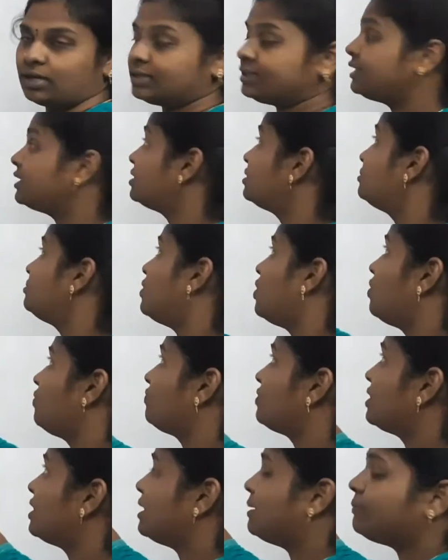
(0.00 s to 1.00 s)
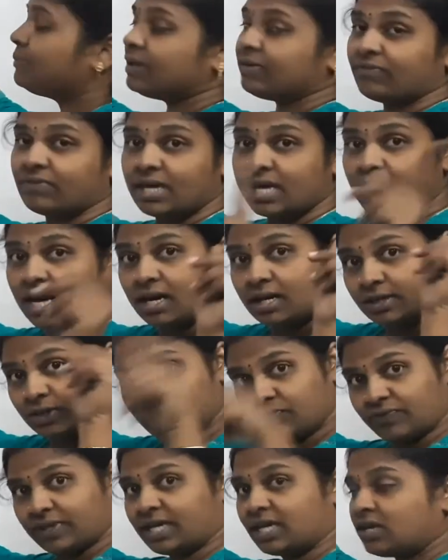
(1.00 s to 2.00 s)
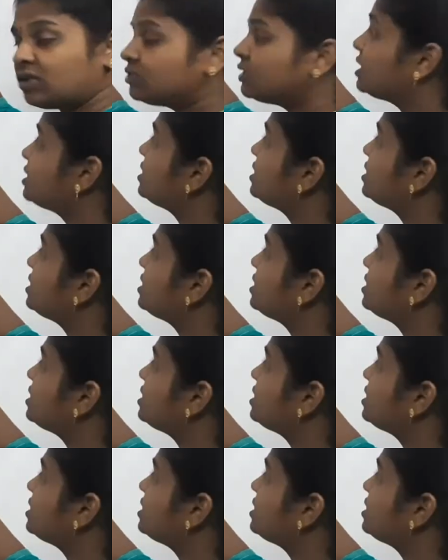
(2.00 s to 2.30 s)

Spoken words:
term of an AP. We are to figure out the